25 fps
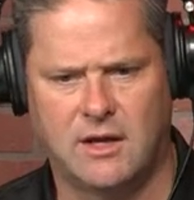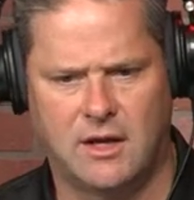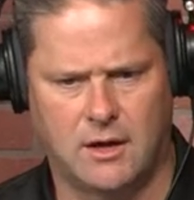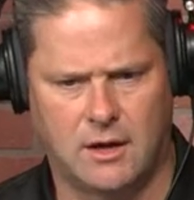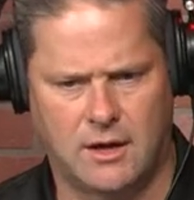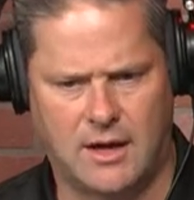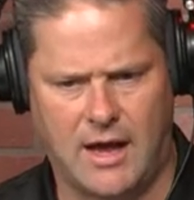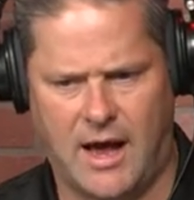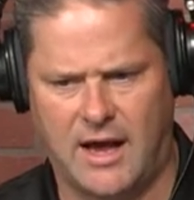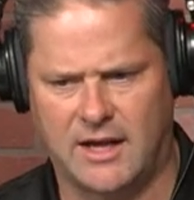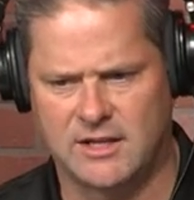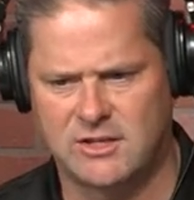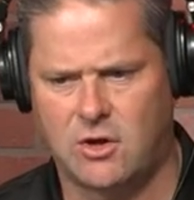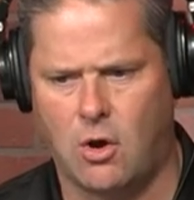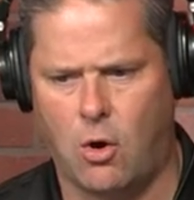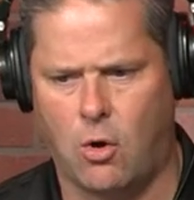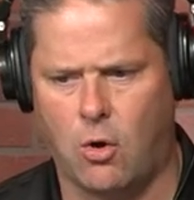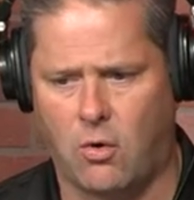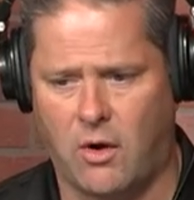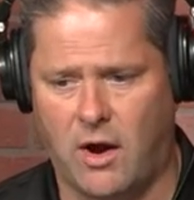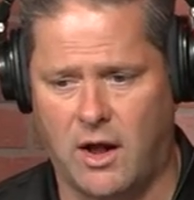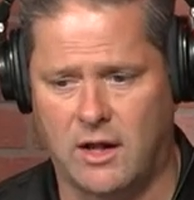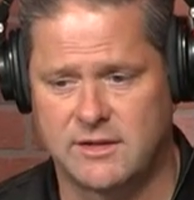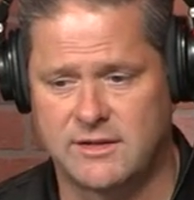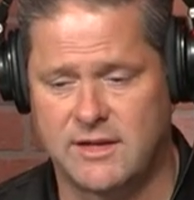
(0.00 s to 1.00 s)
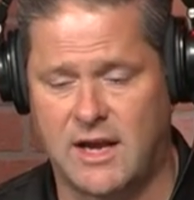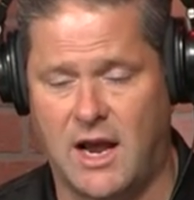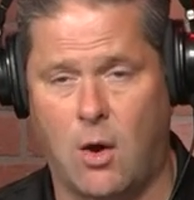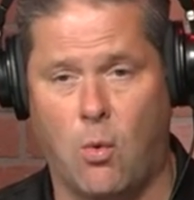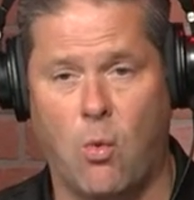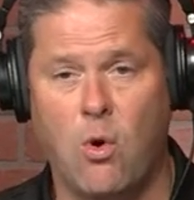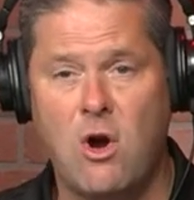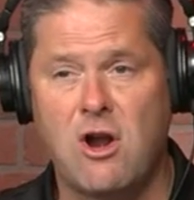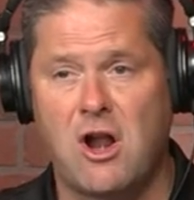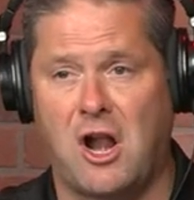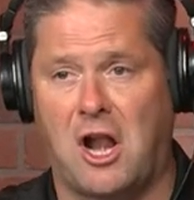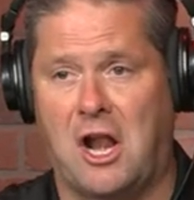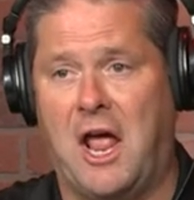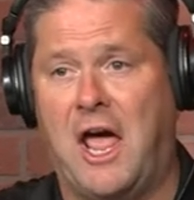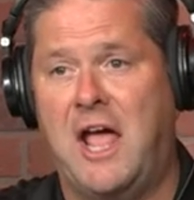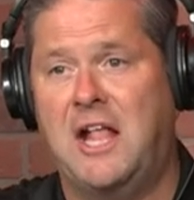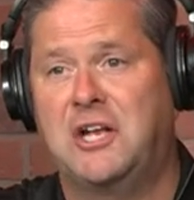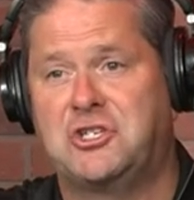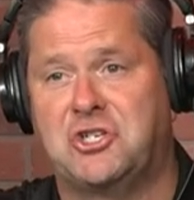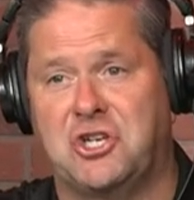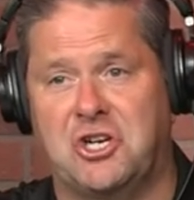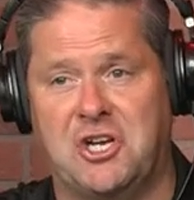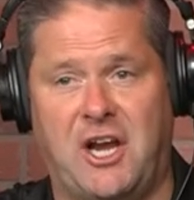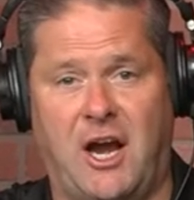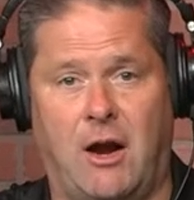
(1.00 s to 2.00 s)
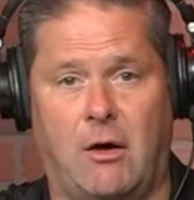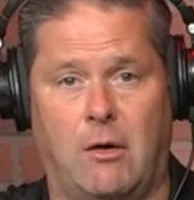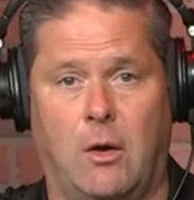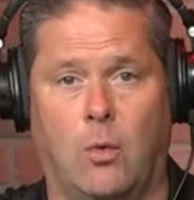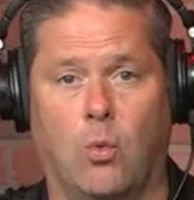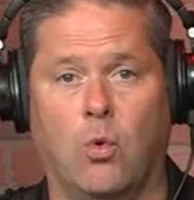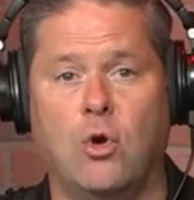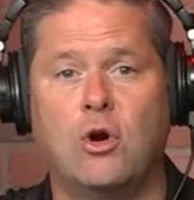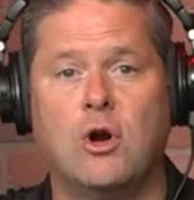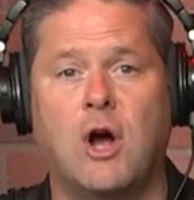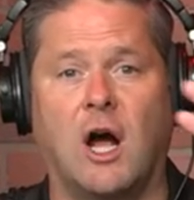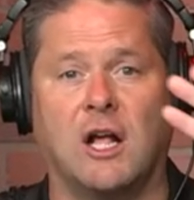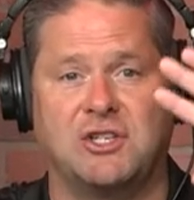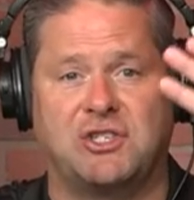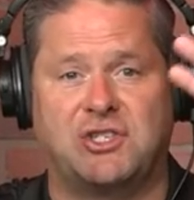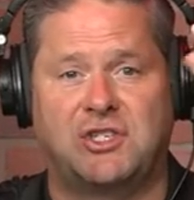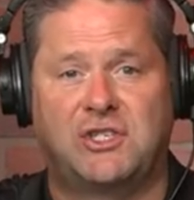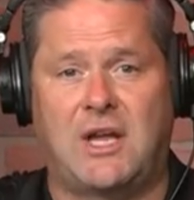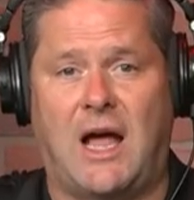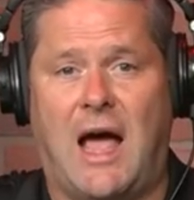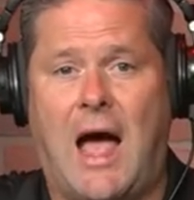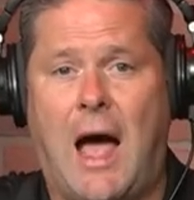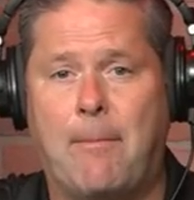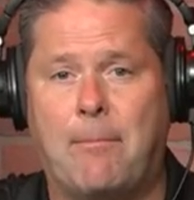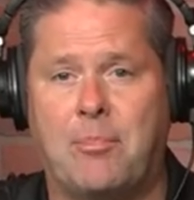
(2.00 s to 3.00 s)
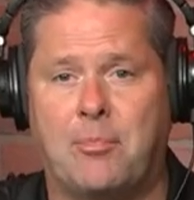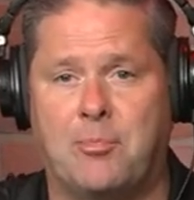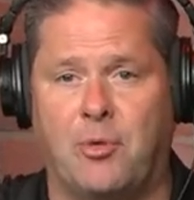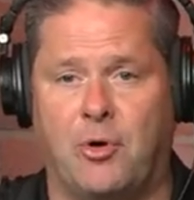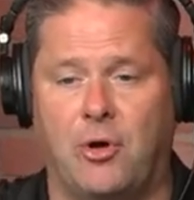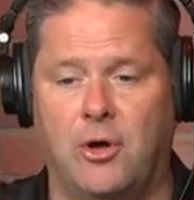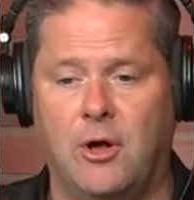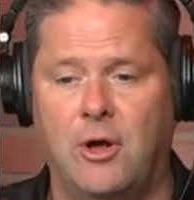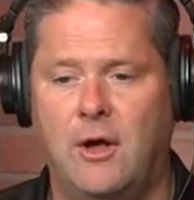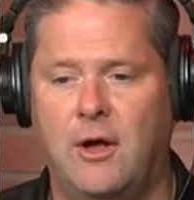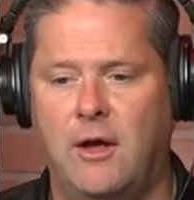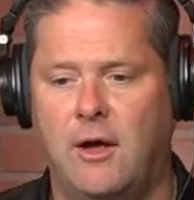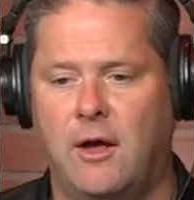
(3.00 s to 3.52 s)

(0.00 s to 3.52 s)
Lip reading: a guy's going around saying, we're legendary, we're unstoppable.